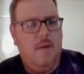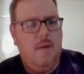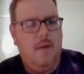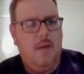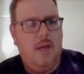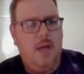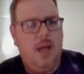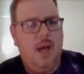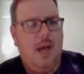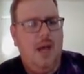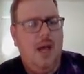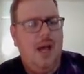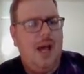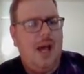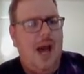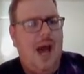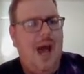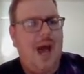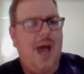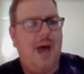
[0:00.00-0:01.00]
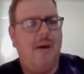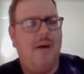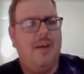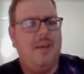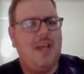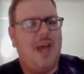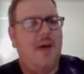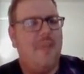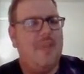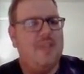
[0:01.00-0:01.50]
Yeah. I
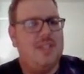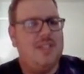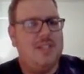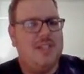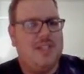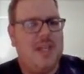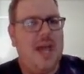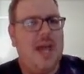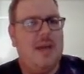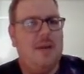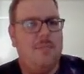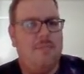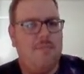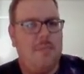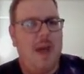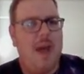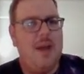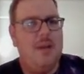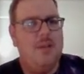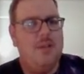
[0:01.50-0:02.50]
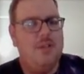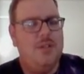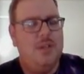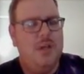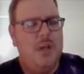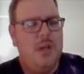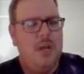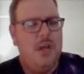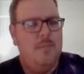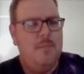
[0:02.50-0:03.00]
highly doubt this is Gang
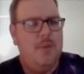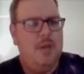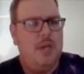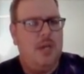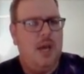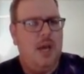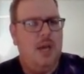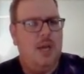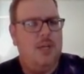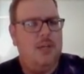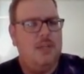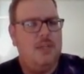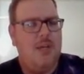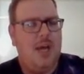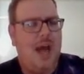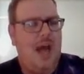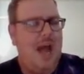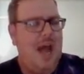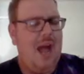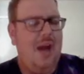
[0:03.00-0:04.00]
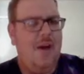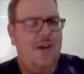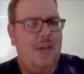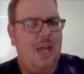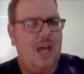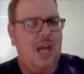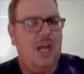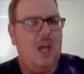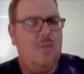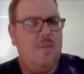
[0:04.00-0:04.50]
Benj, because I highly
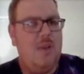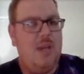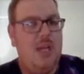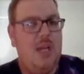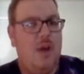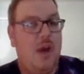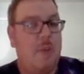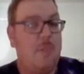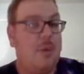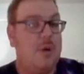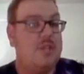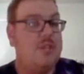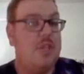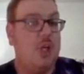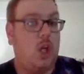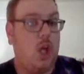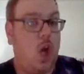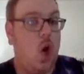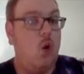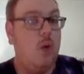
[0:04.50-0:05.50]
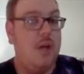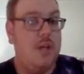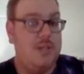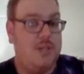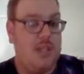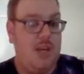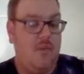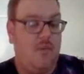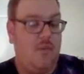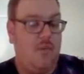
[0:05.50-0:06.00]
doubt he'll be here. And plus, the coat
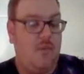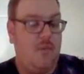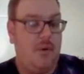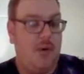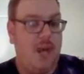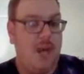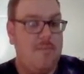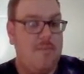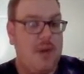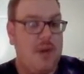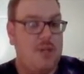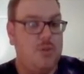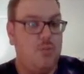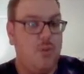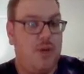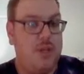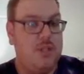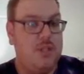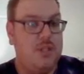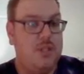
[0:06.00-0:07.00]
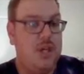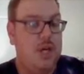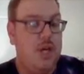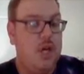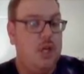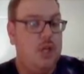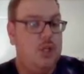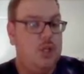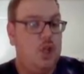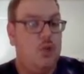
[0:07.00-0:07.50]
is different from Gang Benjwood's.
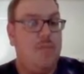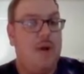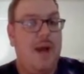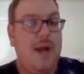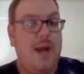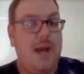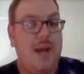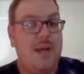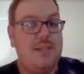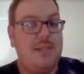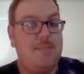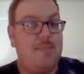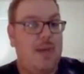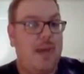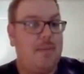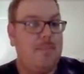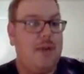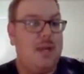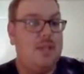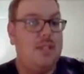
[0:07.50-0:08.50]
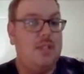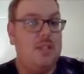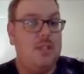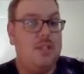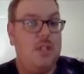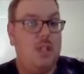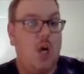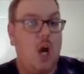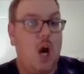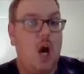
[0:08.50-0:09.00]
So my guess, being based on a
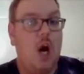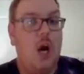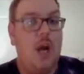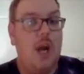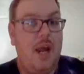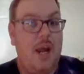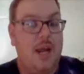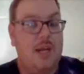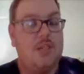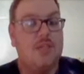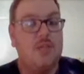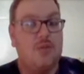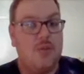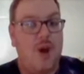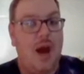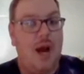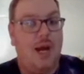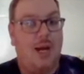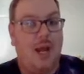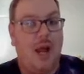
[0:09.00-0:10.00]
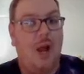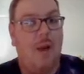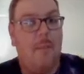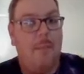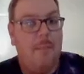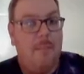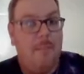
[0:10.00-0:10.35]
cigar, it's Crocodile.